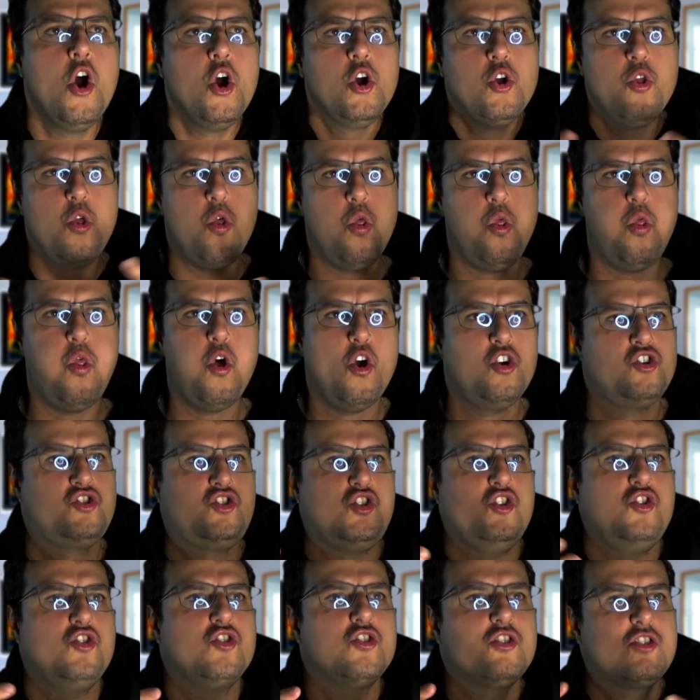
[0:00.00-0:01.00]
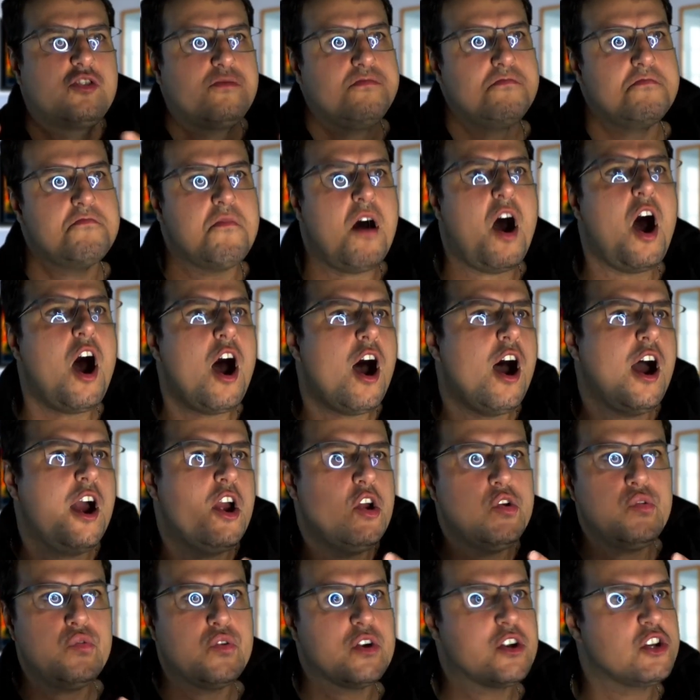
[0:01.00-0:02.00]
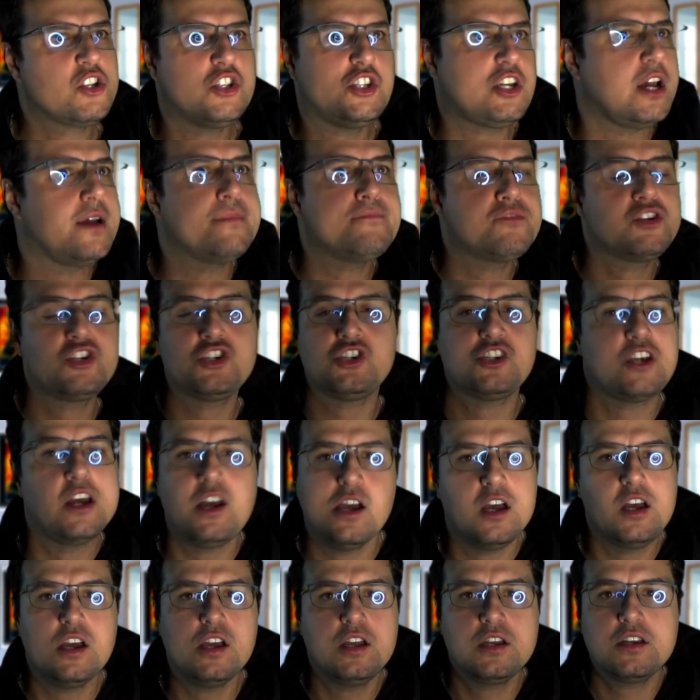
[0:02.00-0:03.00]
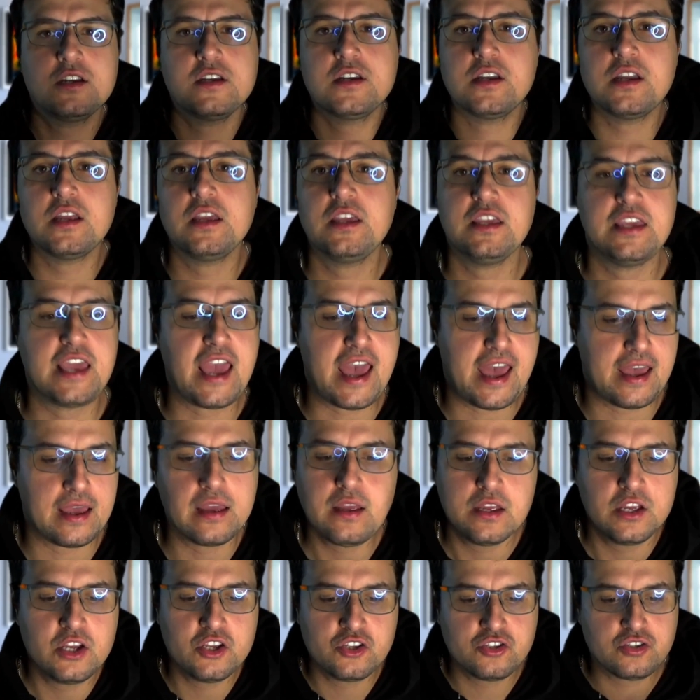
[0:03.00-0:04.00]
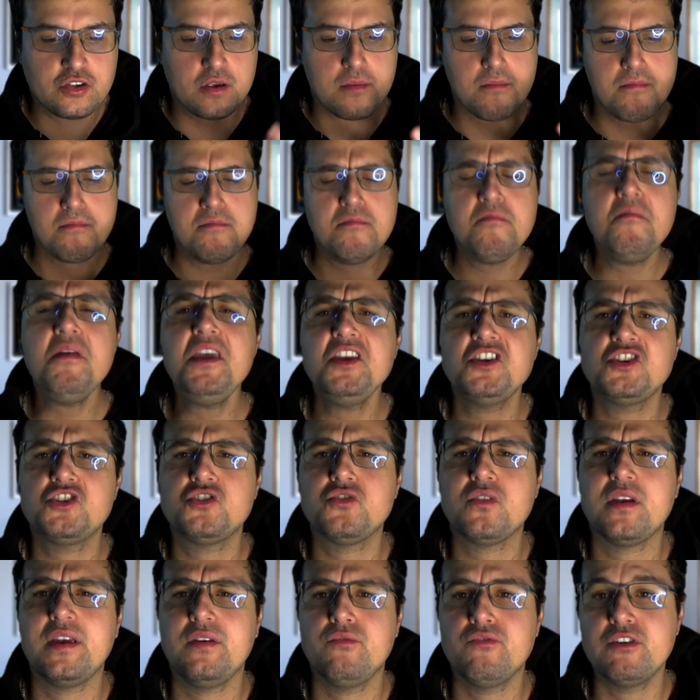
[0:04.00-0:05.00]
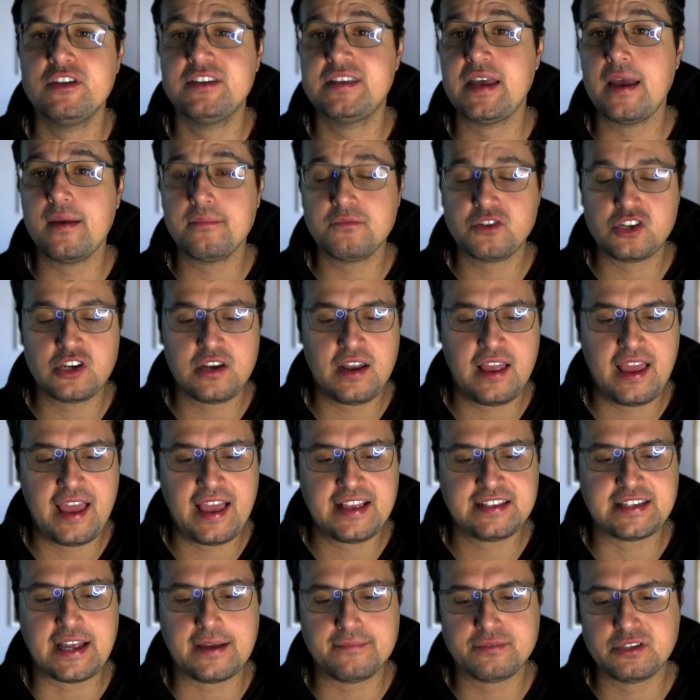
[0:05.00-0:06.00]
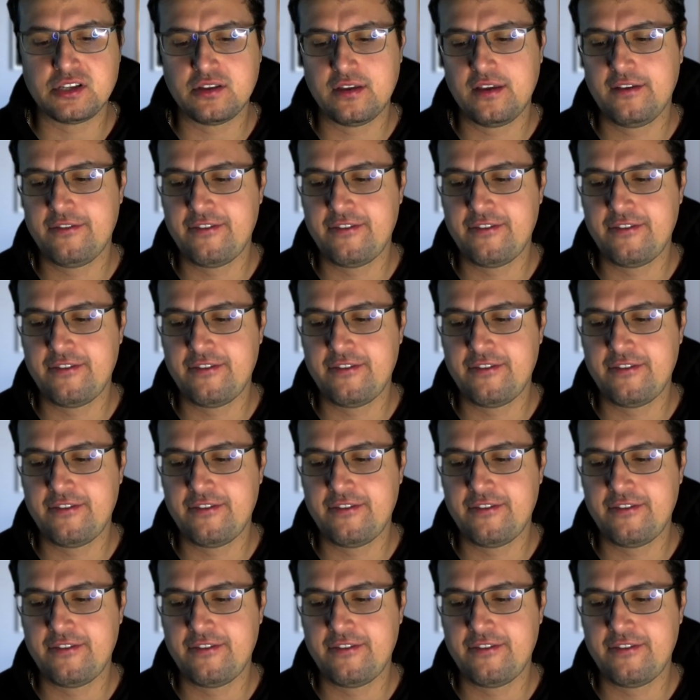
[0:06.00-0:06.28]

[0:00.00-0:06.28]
This is my redemption. Yeah, so mystery redemption is absolutely